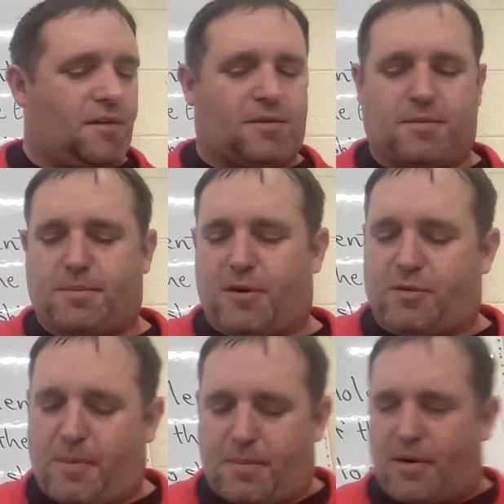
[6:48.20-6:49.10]
It's
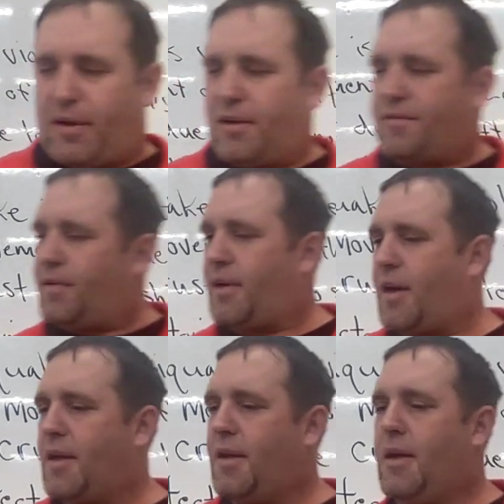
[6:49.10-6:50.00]
supposed to be pretty good for
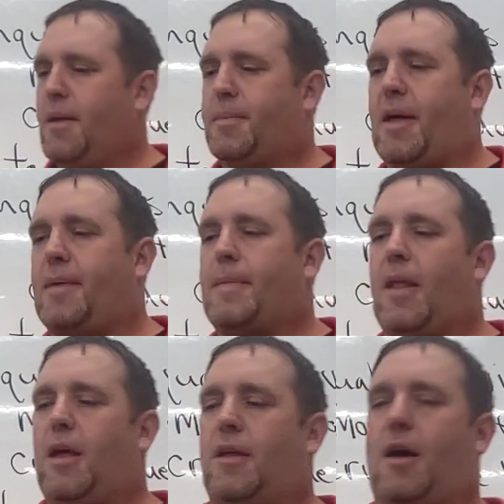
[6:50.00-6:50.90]
you. But
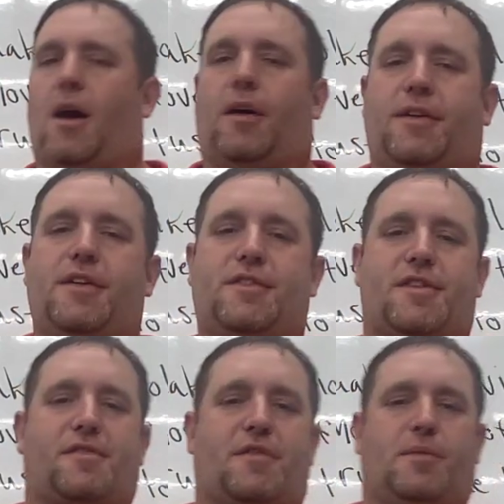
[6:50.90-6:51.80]
all these
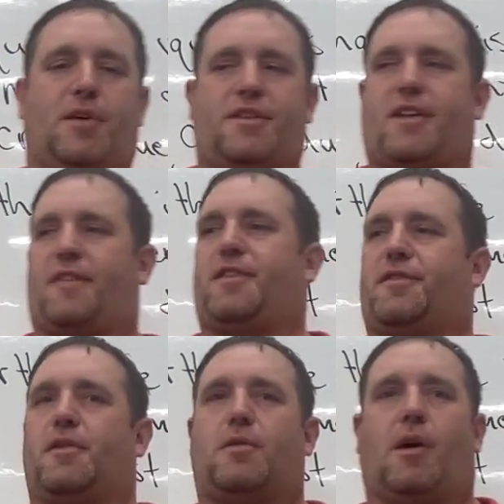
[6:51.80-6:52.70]
different woods have
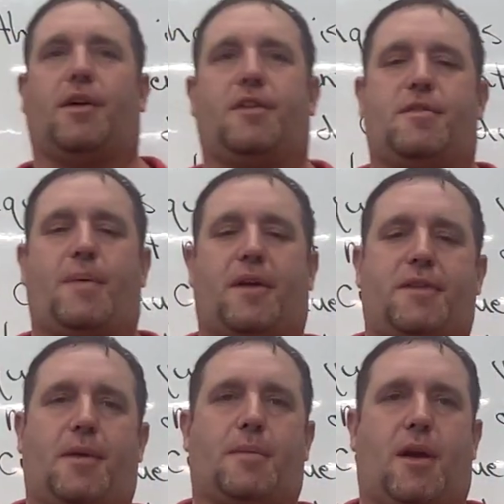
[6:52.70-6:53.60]
different qualities about
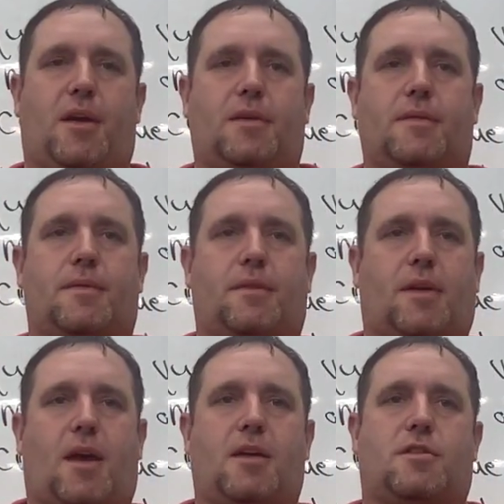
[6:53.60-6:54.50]
them, right?
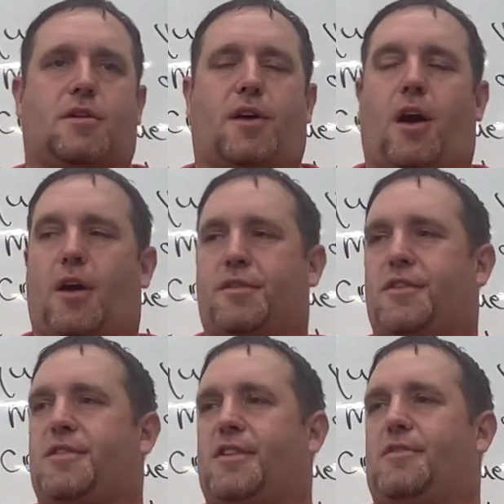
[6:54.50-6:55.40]
Okay, so the
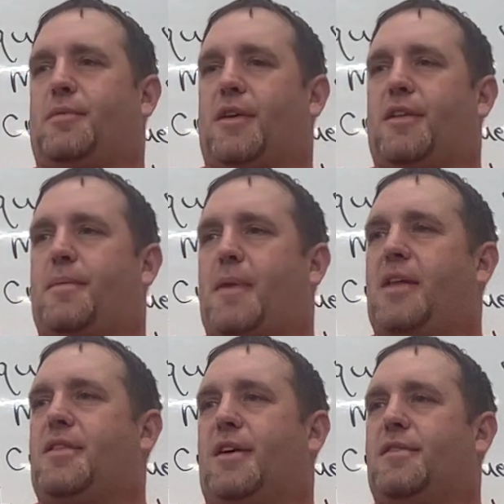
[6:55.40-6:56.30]
hardness is one of the
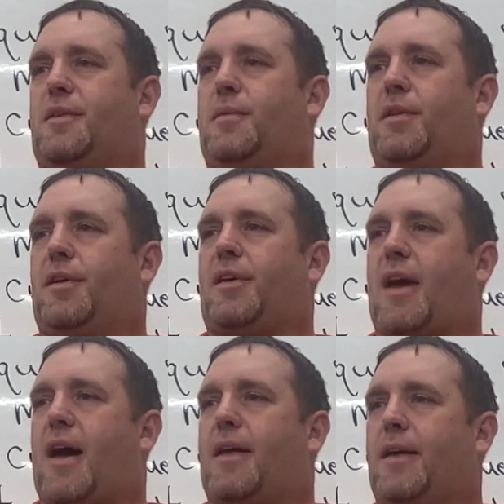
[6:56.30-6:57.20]
main things that we look
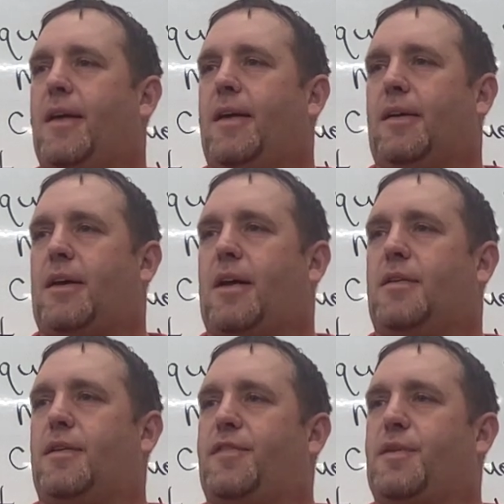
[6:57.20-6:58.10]
at.
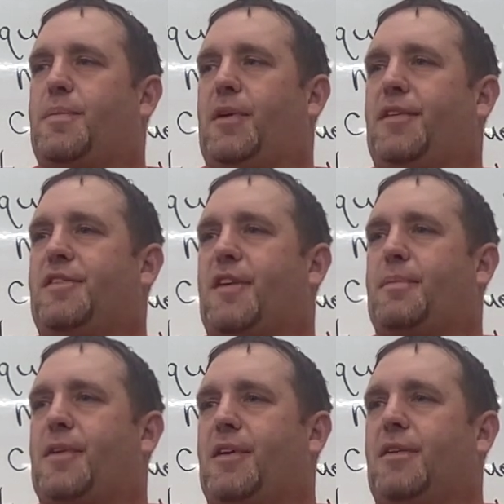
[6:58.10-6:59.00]
Okay, if you're building
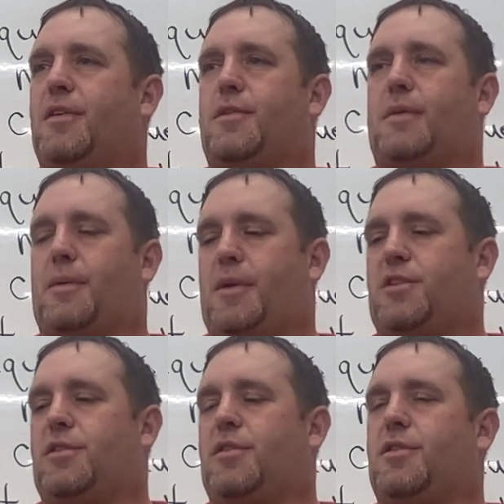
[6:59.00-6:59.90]
something, you want to
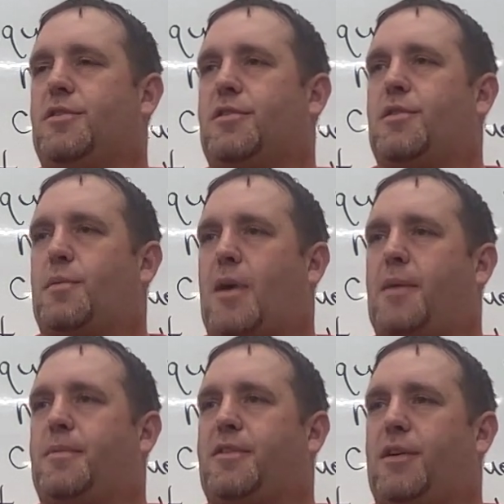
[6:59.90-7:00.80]
make sure you're using the
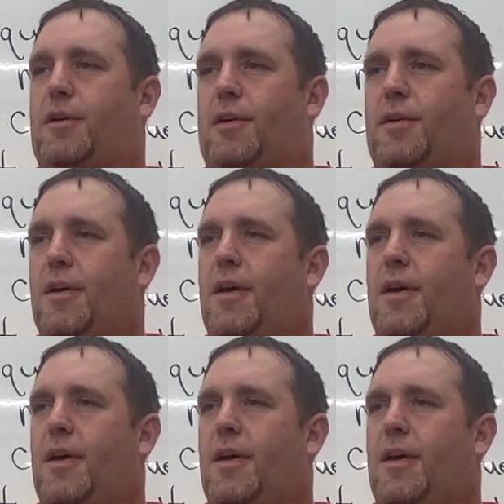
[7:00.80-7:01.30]
right material.